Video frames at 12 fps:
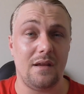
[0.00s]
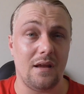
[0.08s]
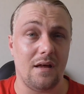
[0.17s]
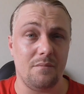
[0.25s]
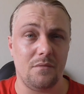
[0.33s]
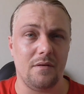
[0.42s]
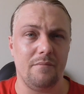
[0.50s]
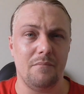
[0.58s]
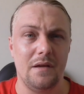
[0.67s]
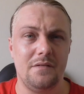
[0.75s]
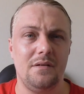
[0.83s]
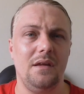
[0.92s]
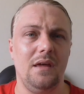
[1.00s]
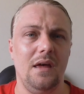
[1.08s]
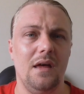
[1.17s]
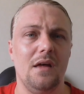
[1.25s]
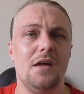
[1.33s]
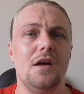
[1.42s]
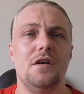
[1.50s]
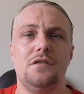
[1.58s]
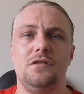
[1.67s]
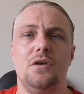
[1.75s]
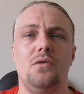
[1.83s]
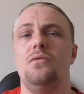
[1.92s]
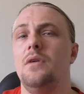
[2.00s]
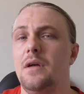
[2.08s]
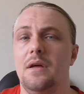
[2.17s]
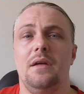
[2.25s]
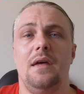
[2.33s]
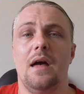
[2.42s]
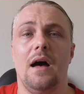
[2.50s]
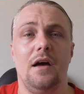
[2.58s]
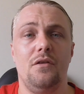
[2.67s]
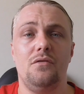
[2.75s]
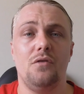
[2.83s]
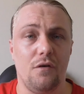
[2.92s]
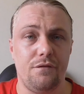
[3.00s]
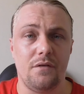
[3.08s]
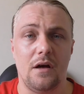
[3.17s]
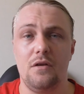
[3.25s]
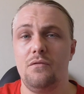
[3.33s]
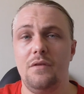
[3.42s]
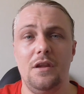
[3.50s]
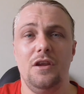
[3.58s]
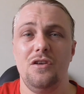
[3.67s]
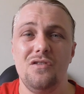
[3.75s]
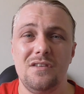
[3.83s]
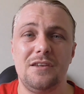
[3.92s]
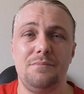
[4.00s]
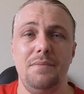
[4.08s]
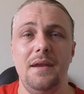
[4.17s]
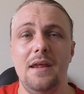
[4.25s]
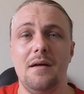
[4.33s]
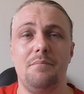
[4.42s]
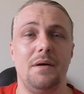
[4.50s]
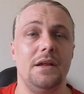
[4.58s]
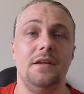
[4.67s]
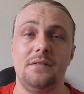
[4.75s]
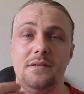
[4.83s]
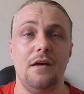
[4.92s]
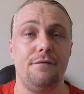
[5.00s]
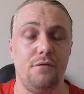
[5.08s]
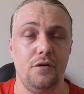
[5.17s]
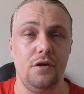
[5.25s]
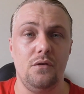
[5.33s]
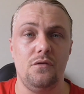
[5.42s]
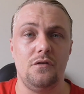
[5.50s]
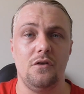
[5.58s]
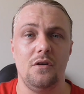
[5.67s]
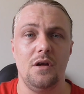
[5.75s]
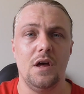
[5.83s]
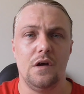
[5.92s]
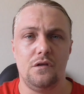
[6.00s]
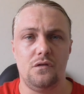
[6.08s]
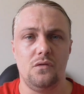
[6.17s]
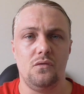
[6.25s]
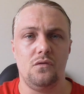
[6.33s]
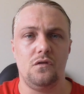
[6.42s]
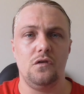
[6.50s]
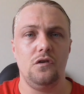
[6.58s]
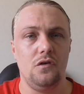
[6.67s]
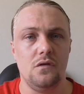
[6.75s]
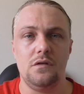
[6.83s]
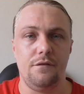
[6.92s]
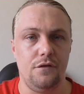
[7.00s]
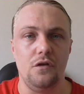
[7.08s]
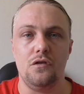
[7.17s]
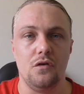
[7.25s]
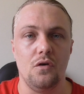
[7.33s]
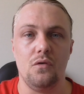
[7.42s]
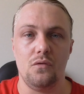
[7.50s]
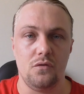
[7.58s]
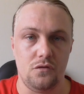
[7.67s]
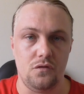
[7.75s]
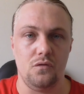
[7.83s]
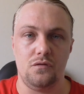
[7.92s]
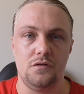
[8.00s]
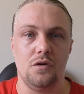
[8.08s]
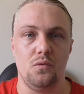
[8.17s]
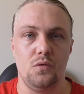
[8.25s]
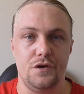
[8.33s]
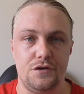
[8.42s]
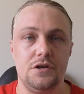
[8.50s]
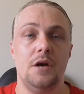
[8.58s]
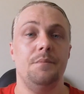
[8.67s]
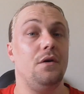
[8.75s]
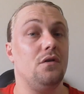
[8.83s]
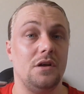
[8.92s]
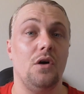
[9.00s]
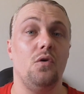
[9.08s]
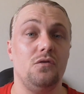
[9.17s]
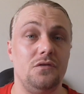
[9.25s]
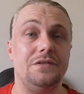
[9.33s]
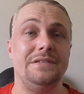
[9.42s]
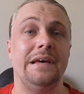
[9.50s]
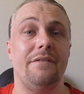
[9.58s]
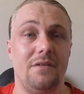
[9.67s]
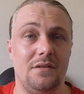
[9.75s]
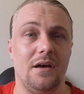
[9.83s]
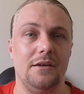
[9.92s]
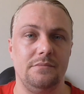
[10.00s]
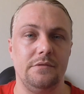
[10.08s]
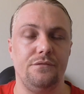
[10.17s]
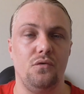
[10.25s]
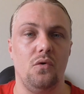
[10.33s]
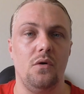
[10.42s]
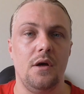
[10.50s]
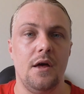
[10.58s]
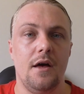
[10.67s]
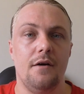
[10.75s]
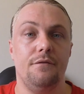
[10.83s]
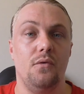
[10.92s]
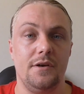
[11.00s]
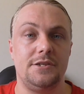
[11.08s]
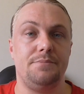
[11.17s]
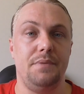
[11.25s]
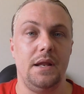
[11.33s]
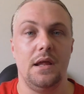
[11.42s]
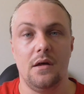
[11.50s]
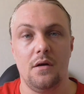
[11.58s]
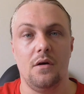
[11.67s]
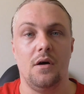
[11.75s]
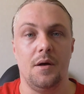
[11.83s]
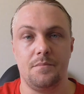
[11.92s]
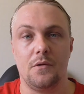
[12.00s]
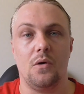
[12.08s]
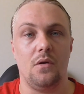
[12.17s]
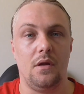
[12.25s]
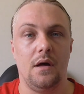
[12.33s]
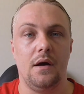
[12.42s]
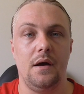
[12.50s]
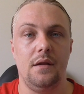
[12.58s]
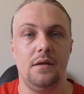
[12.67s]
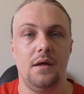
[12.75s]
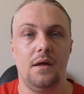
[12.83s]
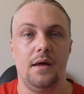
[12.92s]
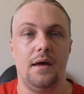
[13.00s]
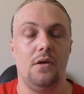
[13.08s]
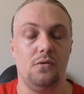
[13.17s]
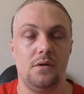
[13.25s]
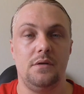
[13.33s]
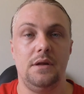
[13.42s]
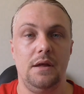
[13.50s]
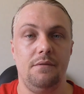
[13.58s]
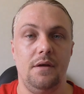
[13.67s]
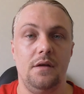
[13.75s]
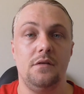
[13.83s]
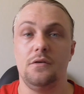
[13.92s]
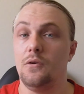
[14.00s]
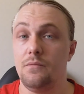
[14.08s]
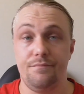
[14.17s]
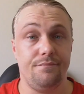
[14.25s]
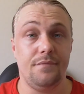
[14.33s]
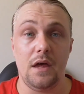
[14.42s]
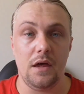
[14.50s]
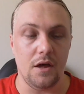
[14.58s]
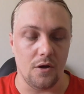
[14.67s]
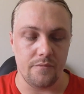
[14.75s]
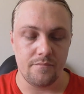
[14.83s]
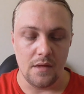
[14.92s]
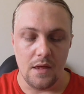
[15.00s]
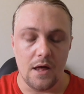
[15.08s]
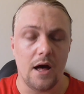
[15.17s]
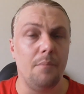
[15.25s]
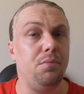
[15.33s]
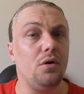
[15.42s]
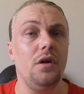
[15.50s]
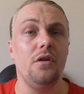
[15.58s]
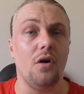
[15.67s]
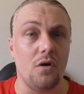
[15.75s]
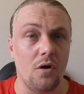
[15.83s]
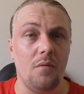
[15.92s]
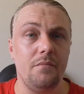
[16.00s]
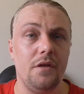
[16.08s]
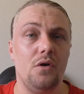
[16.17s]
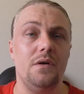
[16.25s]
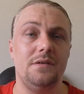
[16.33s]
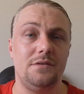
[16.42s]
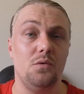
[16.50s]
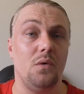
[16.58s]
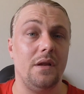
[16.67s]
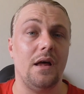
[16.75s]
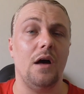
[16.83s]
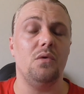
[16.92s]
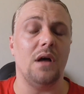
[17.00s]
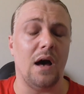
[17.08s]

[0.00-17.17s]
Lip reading: I'm mentioning here. So yeah, I don't really use Expedia, but it's there for you to use if you do so wish, because I also see advertisements for Expedia online and on the TV. So there you go. Booking.com though is the one I would